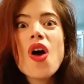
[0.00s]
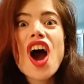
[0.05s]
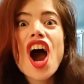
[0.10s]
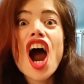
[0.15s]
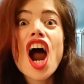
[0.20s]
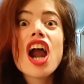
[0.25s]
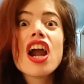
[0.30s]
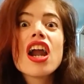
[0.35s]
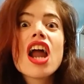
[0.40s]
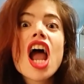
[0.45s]

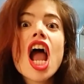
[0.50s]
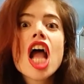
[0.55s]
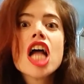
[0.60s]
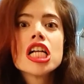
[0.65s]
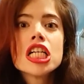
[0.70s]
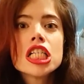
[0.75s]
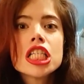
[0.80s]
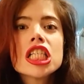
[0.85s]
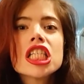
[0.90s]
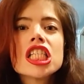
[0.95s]
are
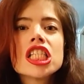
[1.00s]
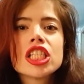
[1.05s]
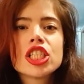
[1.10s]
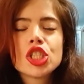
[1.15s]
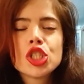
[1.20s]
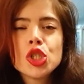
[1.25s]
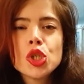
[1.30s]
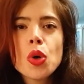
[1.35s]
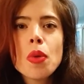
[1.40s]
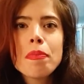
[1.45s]

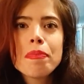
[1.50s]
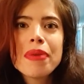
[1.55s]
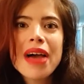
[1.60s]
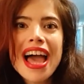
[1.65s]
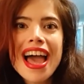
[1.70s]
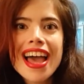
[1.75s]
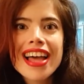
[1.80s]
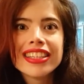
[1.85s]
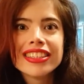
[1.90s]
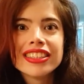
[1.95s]

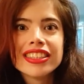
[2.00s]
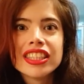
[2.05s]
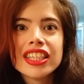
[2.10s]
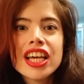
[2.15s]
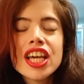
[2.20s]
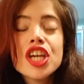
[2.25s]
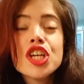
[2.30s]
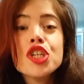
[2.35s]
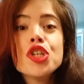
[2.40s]
stupid.